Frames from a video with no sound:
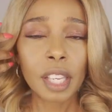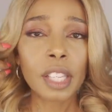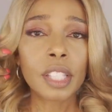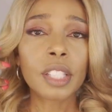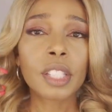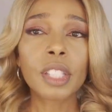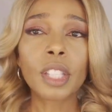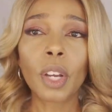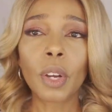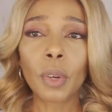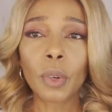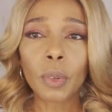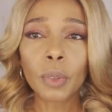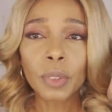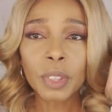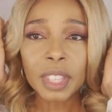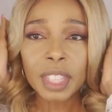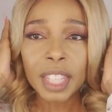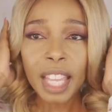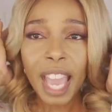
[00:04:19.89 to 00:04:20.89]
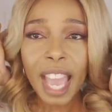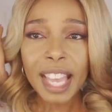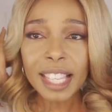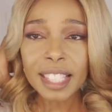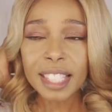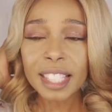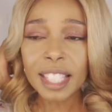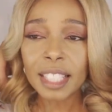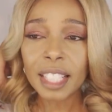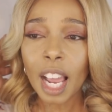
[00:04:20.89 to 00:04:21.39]
So
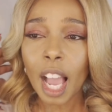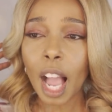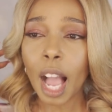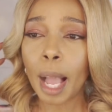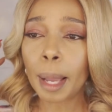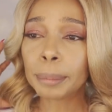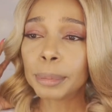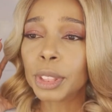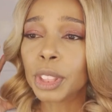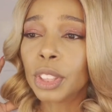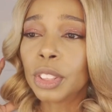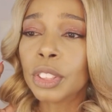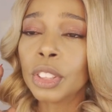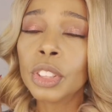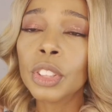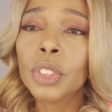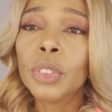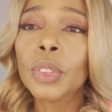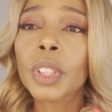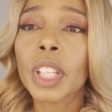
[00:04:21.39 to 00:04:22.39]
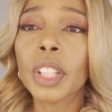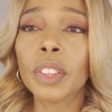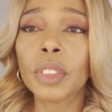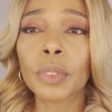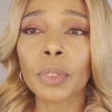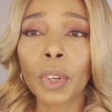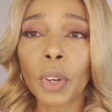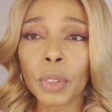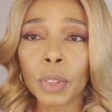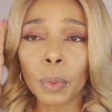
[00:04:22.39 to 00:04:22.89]
that's an option. You can
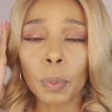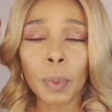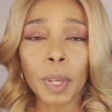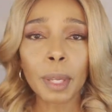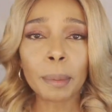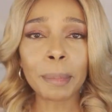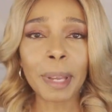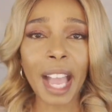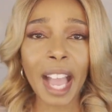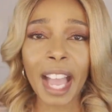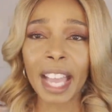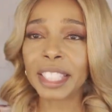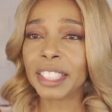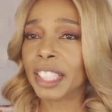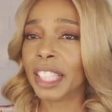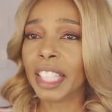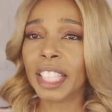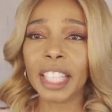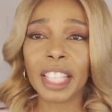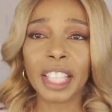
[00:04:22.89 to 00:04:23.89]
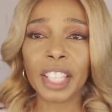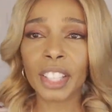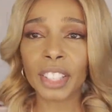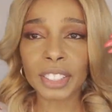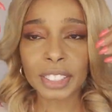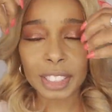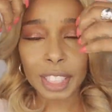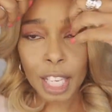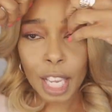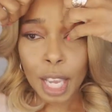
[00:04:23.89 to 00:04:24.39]
throw the wig behind your
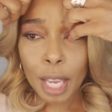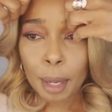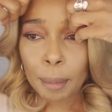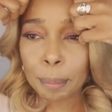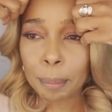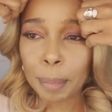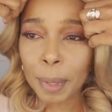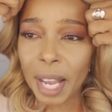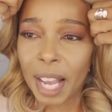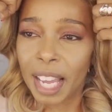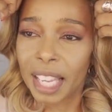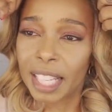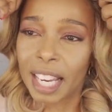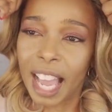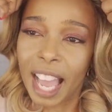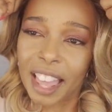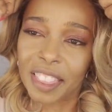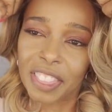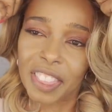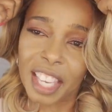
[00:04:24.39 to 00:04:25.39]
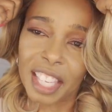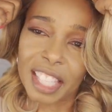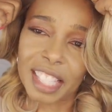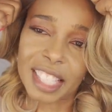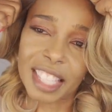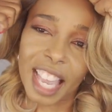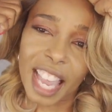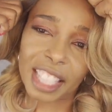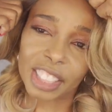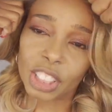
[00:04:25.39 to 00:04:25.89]
ears, but I think
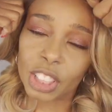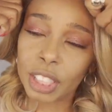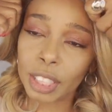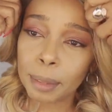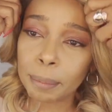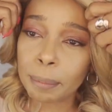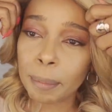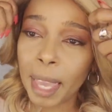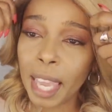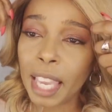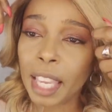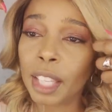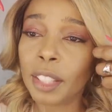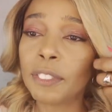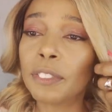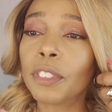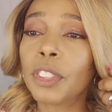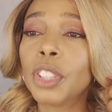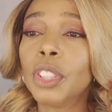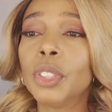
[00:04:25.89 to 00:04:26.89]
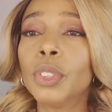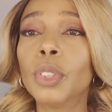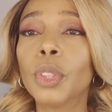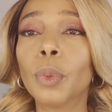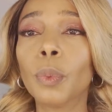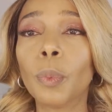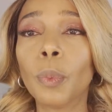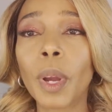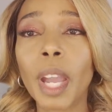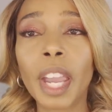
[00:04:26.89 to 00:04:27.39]
it's actually made for you to
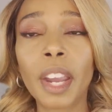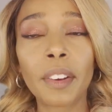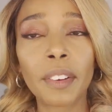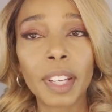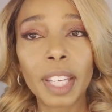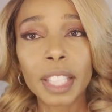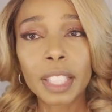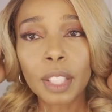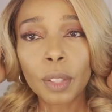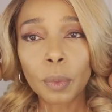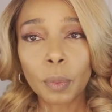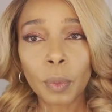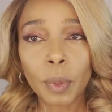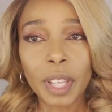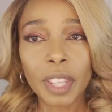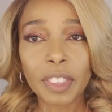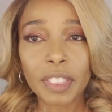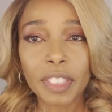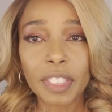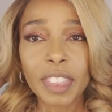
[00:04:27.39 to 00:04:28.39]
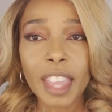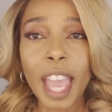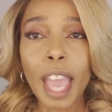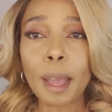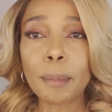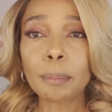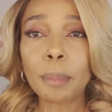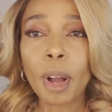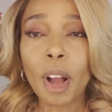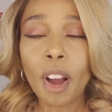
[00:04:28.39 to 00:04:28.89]
wear it with
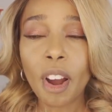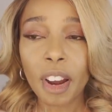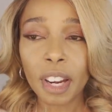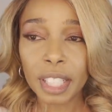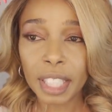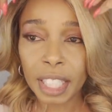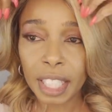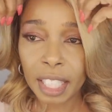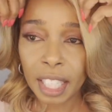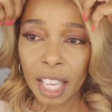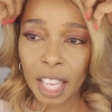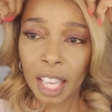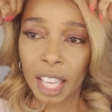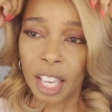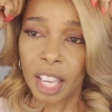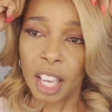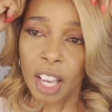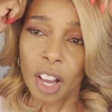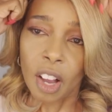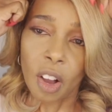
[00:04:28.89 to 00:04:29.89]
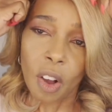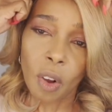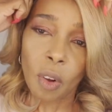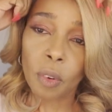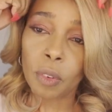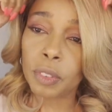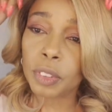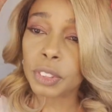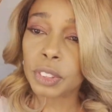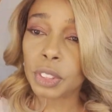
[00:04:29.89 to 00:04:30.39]
that parting
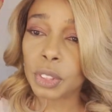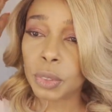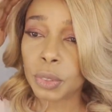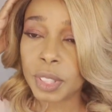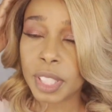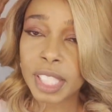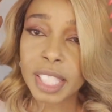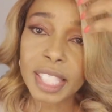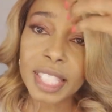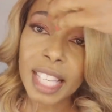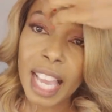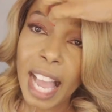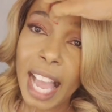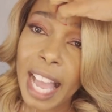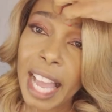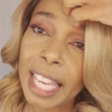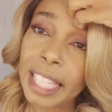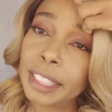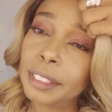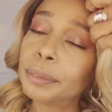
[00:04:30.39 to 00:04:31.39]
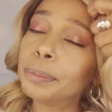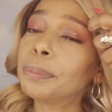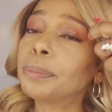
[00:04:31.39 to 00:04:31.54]
over to the side.